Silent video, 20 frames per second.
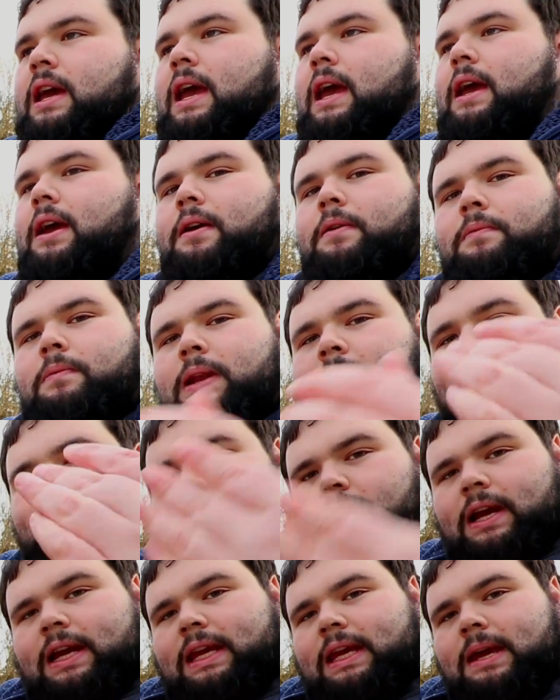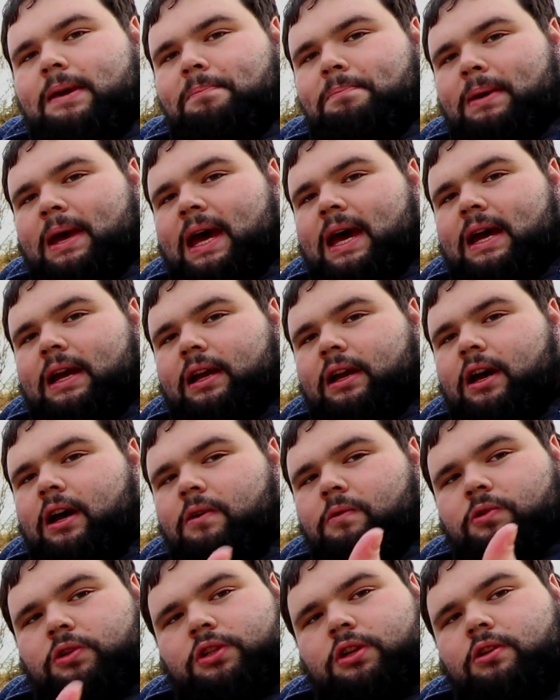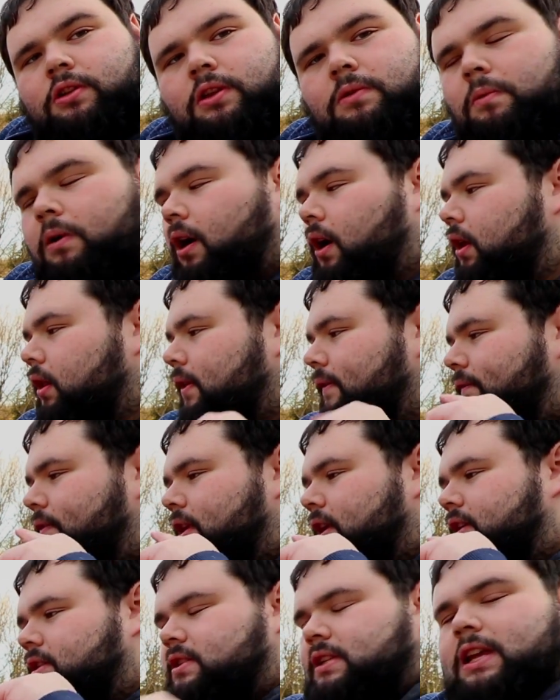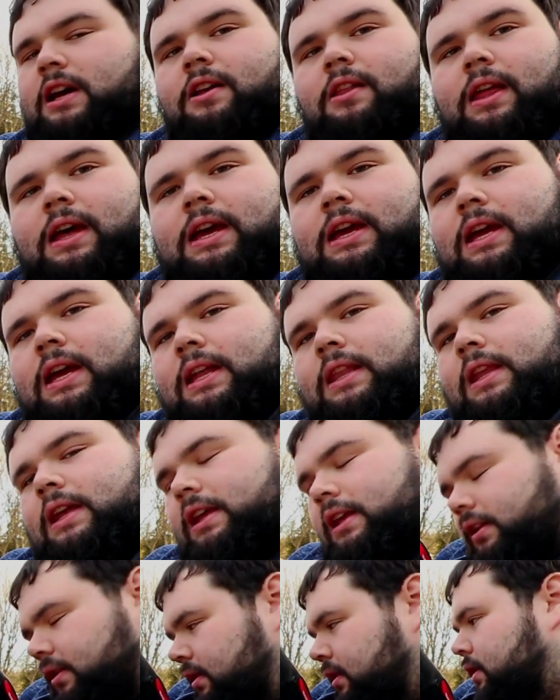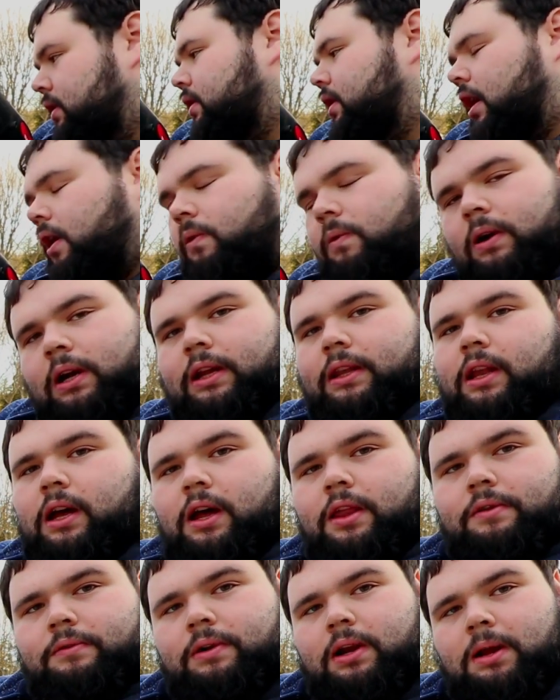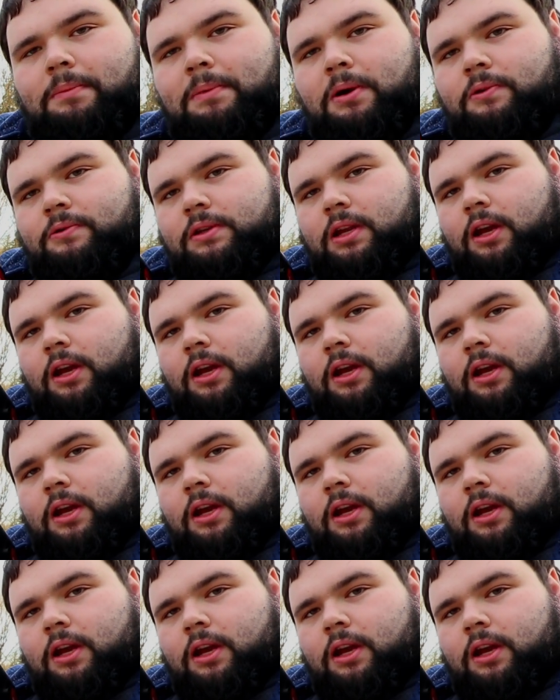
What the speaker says: and whenever I get back, I will show you all the finished taillight, and then I'll work on the other one on my own